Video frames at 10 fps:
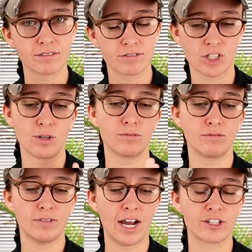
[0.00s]

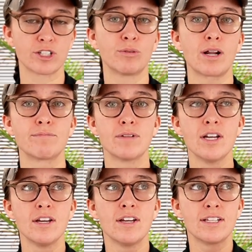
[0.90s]
So actually, when I'm
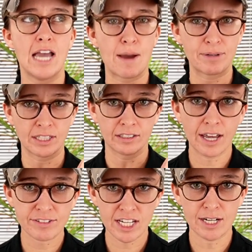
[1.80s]
tapping the
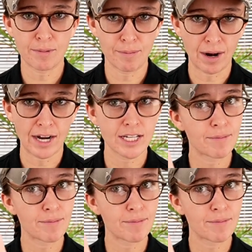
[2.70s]
left side of my body,